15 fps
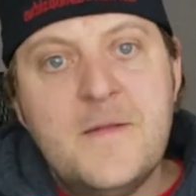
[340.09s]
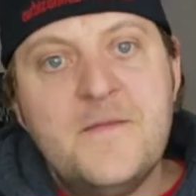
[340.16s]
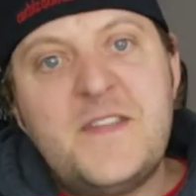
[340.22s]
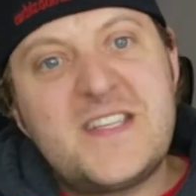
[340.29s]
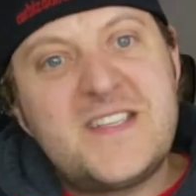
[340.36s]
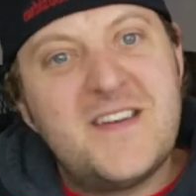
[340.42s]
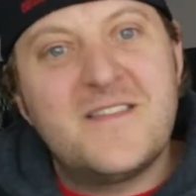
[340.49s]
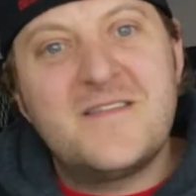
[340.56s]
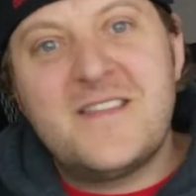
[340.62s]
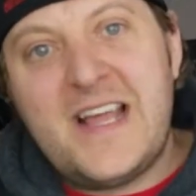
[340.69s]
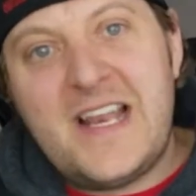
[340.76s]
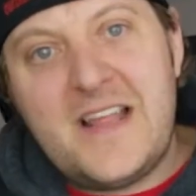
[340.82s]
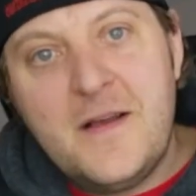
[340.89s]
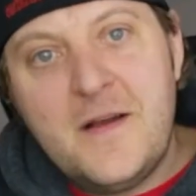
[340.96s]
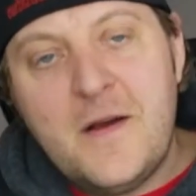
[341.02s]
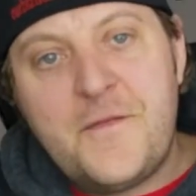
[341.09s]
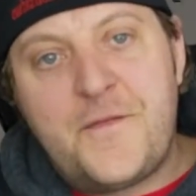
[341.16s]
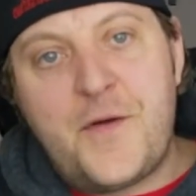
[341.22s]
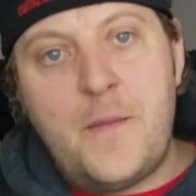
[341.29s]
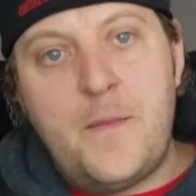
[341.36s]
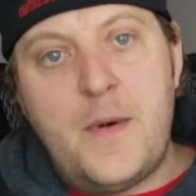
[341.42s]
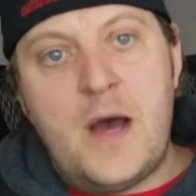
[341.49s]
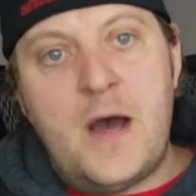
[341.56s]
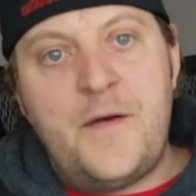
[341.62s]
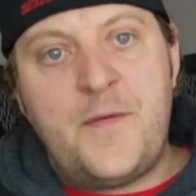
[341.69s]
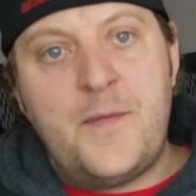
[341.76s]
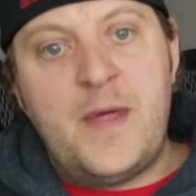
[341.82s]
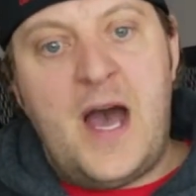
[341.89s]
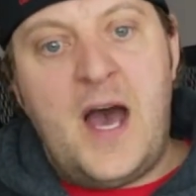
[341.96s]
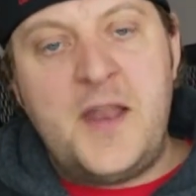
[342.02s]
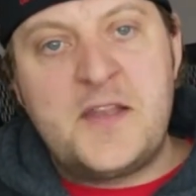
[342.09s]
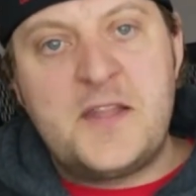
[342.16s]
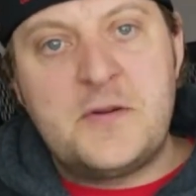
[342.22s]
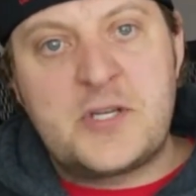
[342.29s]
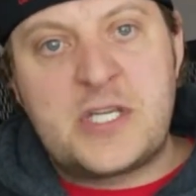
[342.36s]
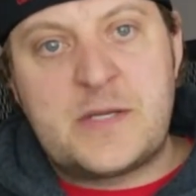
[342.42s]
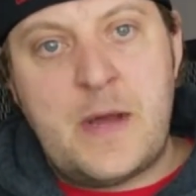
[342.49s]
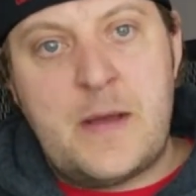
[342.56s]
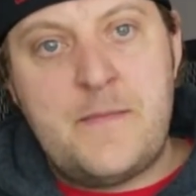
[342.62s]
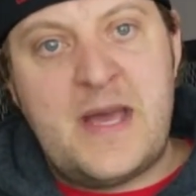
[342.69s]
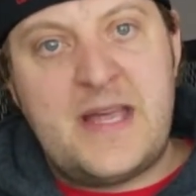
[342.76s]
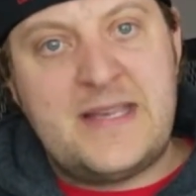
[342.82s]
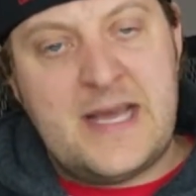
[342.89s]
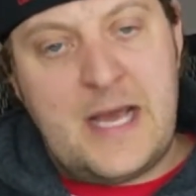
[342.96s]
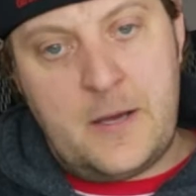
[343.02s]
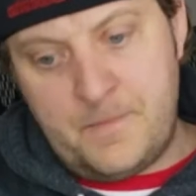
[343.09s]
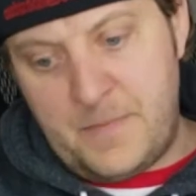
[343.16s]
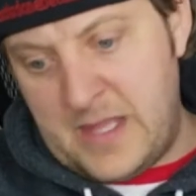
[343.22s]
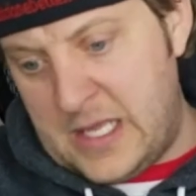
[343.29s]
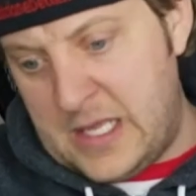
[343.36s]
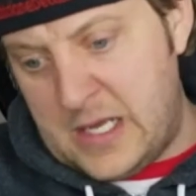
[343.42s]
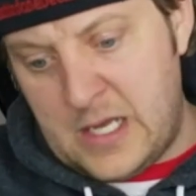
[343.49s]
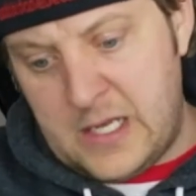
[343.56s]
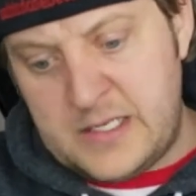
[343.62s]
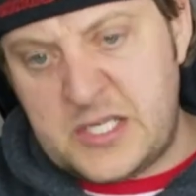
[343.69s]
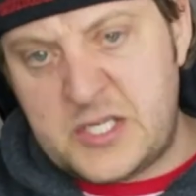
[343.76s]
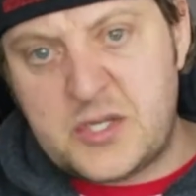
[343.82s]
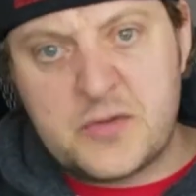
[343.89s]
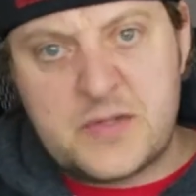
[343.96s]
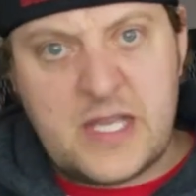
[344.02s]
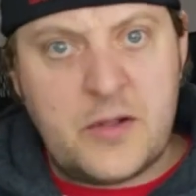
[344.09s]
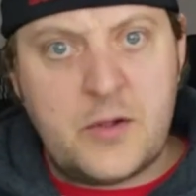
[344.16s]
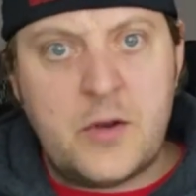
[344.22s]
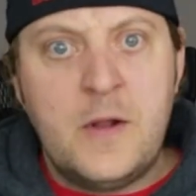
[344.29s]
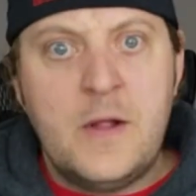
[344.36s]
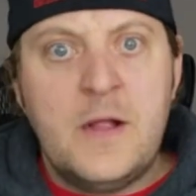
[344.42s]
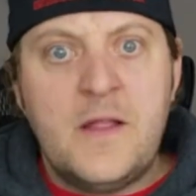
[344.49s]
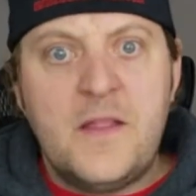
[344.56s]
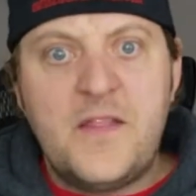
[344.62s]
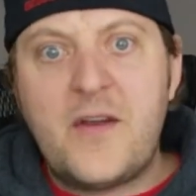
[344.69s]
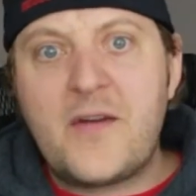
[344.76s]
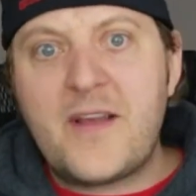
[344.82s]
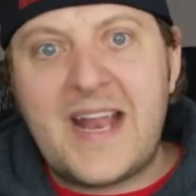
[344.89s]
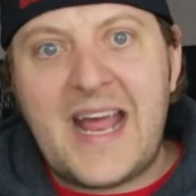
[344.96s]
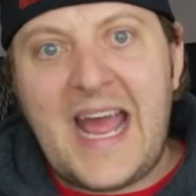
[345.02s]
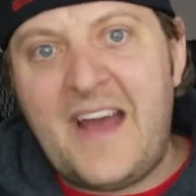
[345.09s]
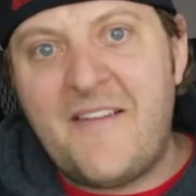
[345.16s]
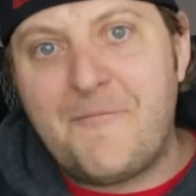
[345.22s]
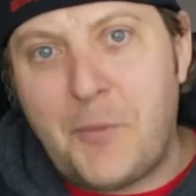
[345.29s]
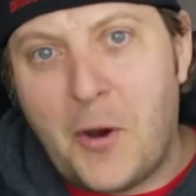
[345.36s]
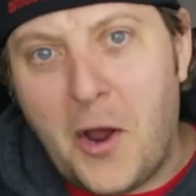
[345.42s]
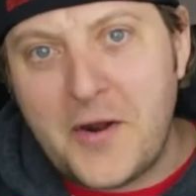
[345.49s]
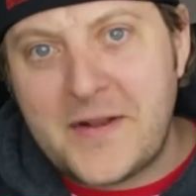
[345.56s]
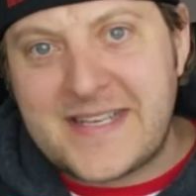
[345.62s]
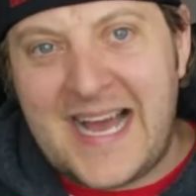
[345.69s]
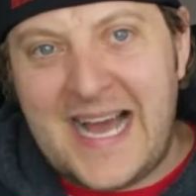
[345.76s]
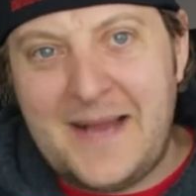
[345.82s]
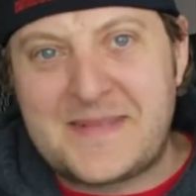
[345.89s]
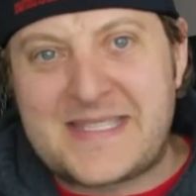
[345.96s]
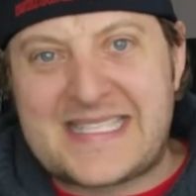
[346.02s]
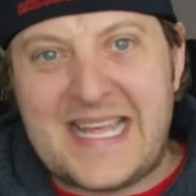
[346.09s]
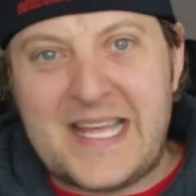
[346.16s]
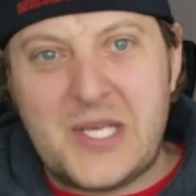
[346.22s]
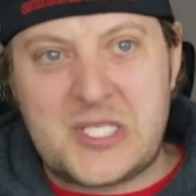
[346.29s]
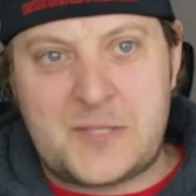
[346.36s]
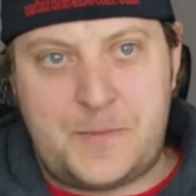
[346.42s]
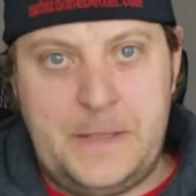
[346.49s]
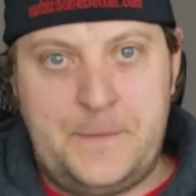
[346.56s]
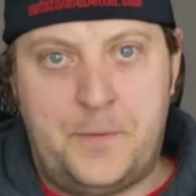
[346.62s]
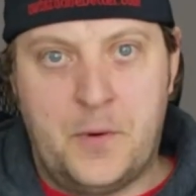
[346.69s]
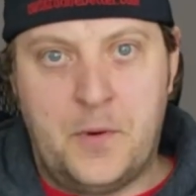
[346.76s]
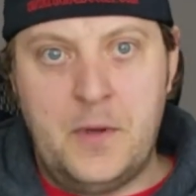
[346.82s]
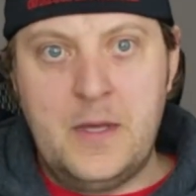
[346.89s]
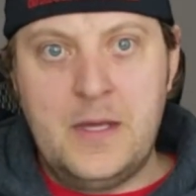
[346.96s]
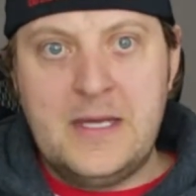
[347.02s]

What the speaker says: This young lady from the Honda dealership I met down in Digital Dealer, they're gonna have part-time salespeople.